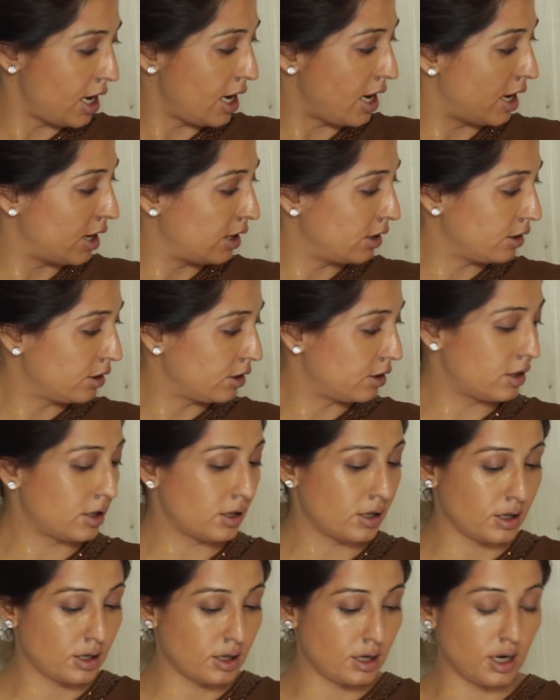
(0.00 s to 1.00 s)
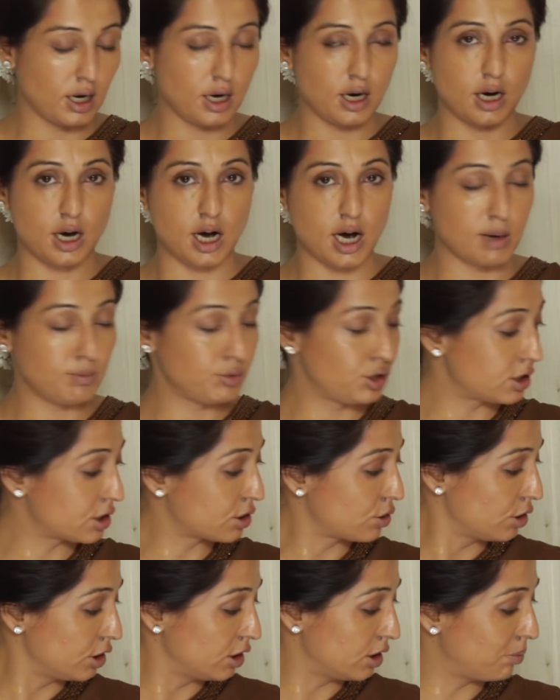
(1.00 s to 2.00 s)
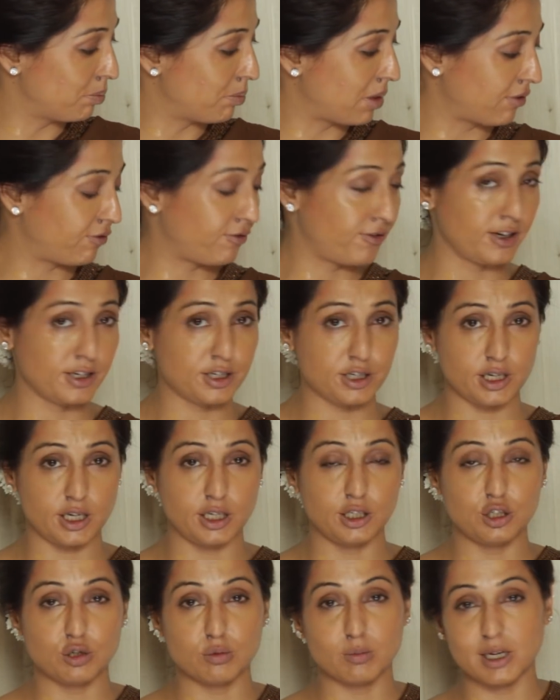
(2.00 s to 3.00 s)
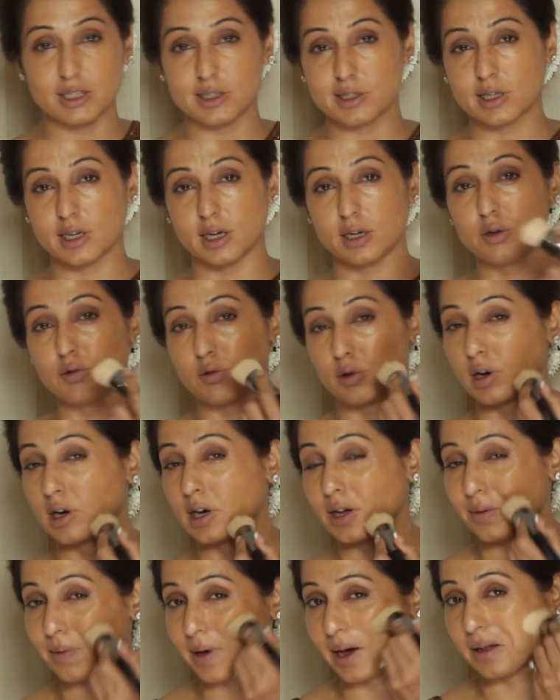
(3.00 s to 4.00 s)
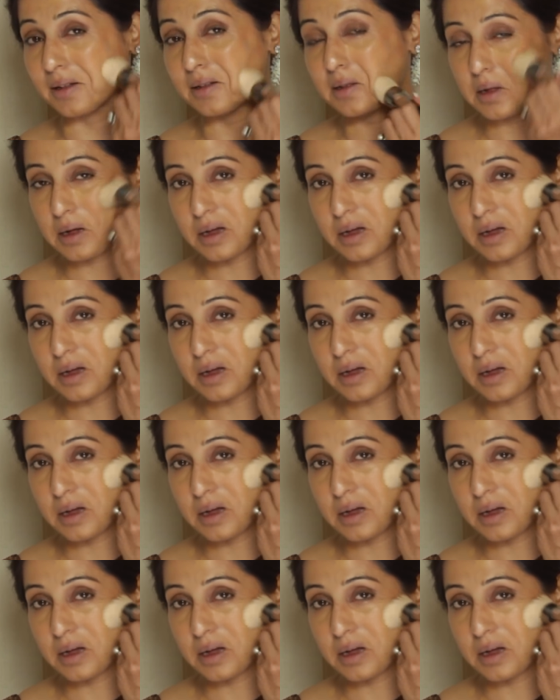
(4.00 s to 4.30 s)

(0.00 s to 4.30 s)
And I'm just going to buff it into my skin really well.